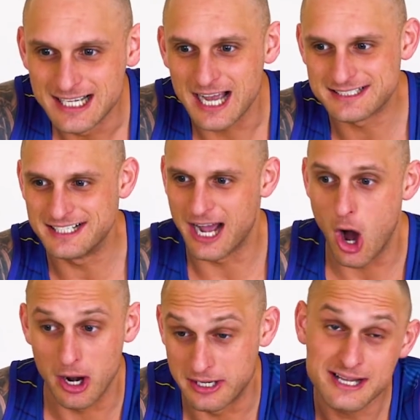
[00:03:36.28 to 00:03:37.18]
Has it? It
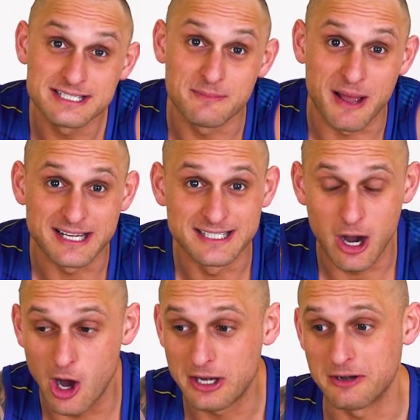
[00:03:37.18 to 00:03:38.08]
hasn't hit me.
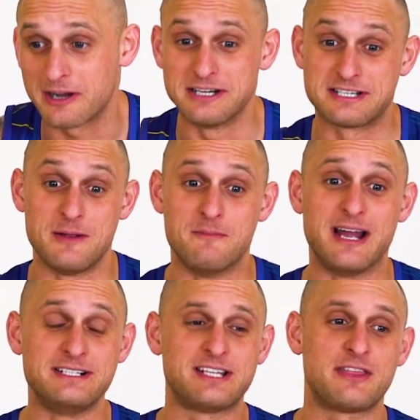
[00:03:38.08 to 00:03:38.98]
I don't think it's hit
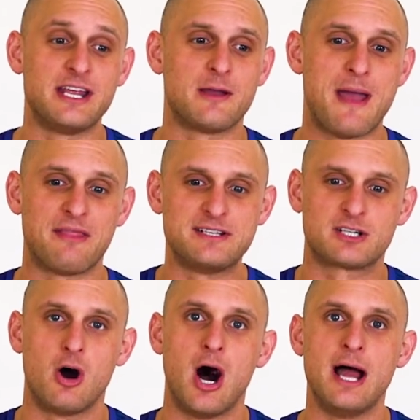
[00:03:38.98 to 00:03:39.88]
me. To think about this
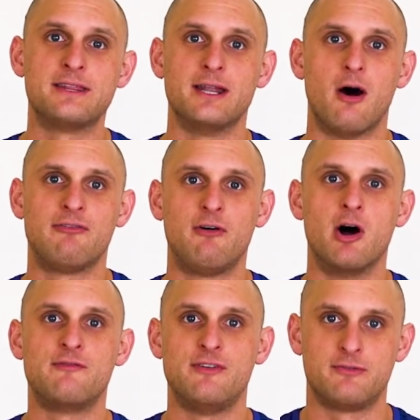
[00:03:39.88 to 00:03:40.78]
guy that I
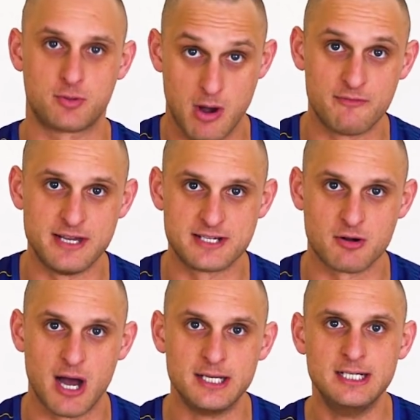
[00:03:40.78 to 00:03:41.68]
followed for twelve years,
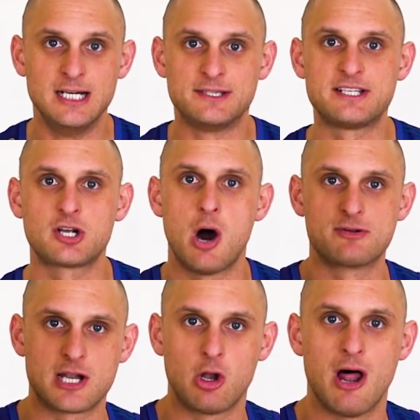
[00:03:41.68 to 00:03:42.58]
right? This guy
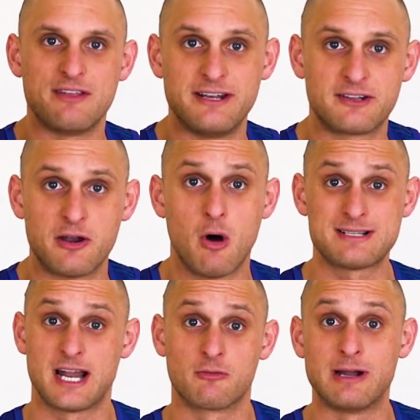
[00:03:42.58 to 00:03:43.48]
was the light at the end of the tunnel. I
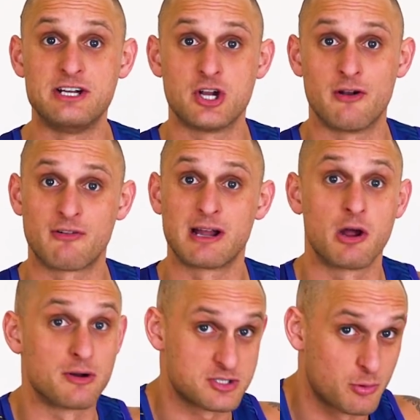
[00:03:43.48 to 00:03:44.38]
started reading Joe DeFranco
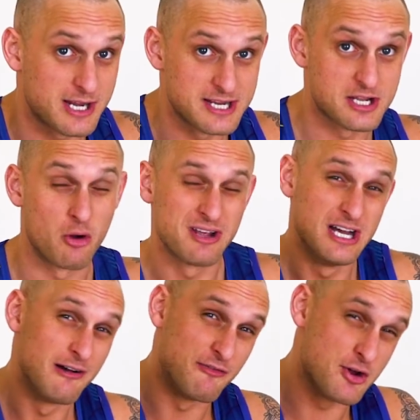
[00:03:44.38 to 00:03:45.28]
when I was twenty years old.
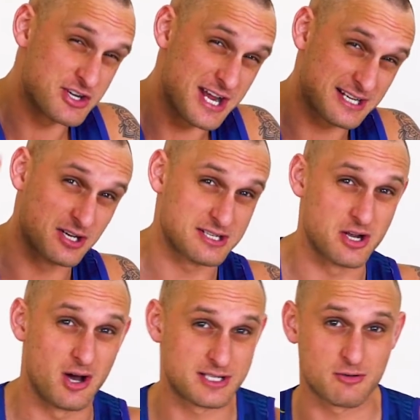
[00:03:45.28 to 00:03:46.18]
First year exercise
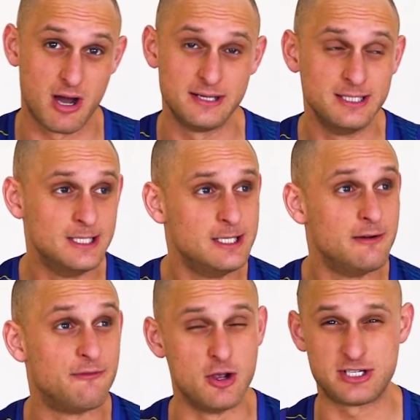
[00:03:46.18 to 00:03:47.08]
science, right?
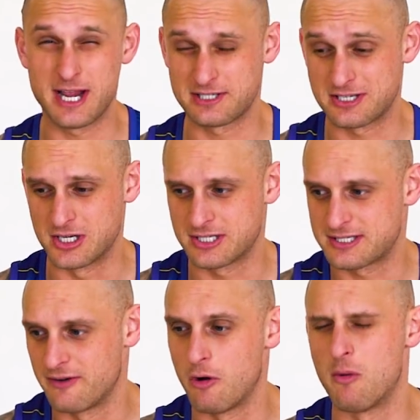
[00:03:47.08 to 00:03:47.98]
First year exercise science, I
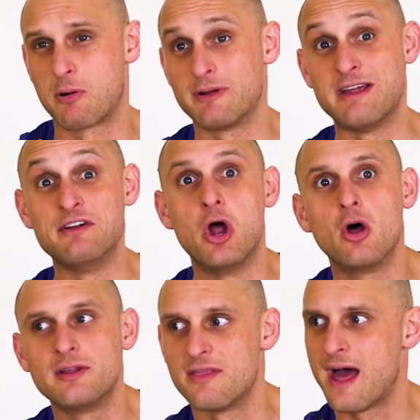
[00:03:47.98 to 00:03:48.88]
started, oh, probably even
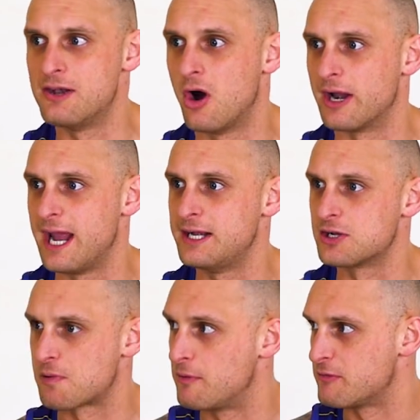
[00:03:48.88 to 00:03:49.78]
earlier than that, nineteen, I
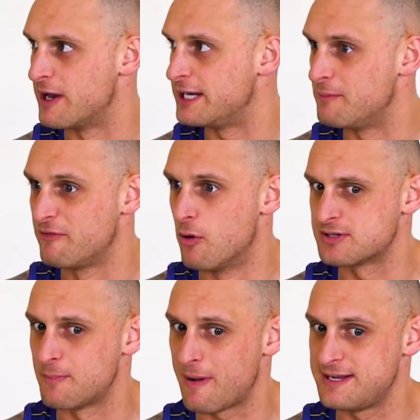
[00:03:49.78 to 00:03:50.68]
was probably reading him. Before I
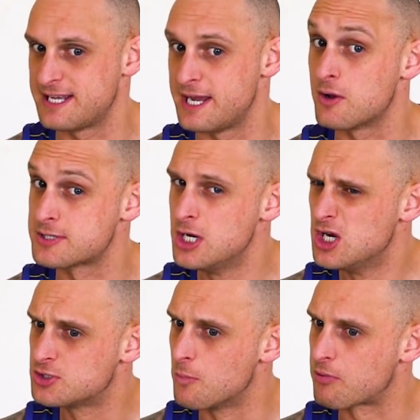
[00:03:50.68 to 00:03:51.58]
was a P T, I was
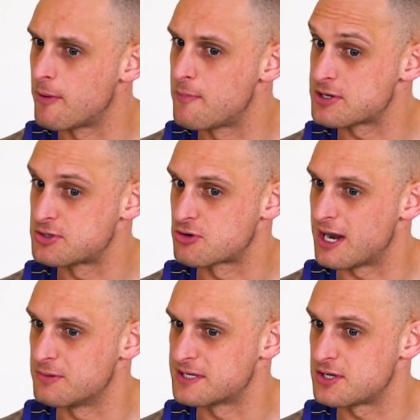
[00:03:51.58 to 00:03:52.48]
doing probably personal
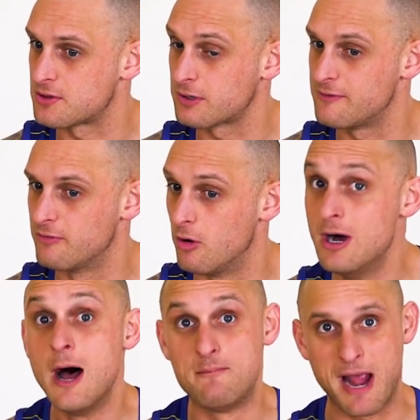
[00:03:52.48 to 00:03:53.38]
training, doing my cert three and four.
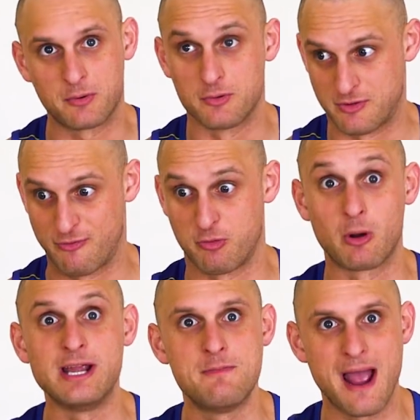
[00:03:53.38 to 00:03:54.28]
Back when it was
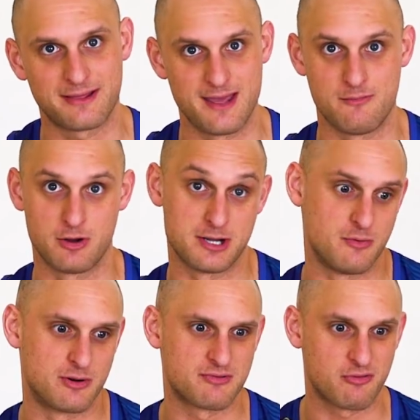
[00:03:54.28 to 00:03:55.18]
free, back then, when I did
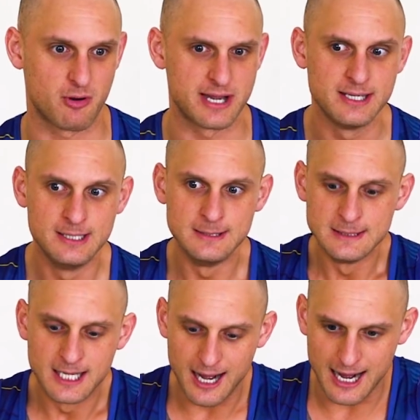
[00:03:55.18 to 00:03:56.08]
it when it was free.
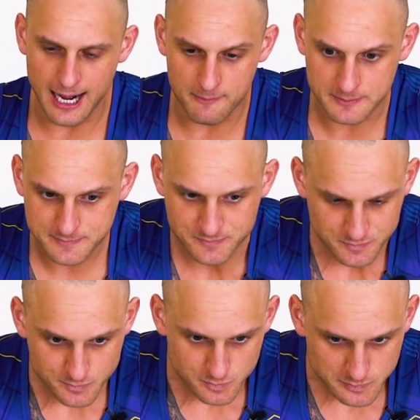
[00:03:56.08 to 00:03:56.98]
Um,
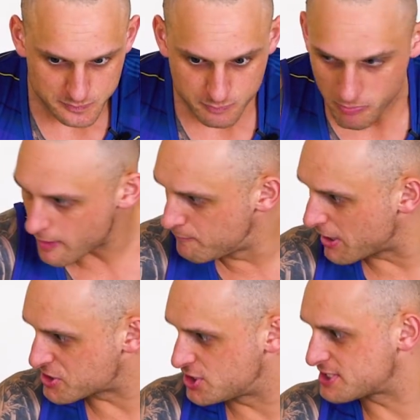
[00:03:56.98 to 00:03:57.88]

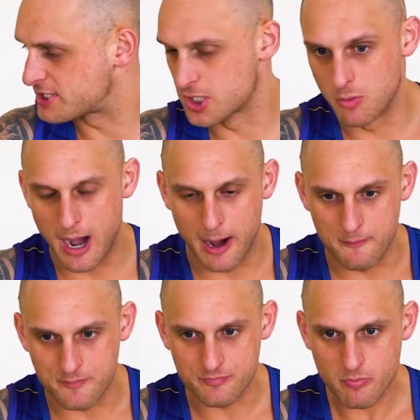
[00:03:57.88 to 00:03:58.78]
but just to,
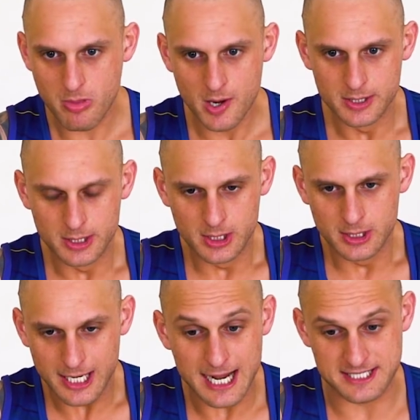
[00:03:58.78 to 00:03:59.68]
um,
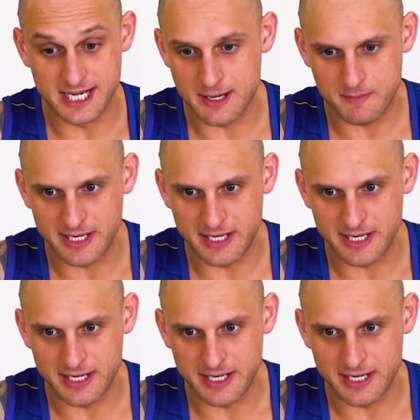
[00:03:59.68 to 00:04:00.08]
it hasn't hit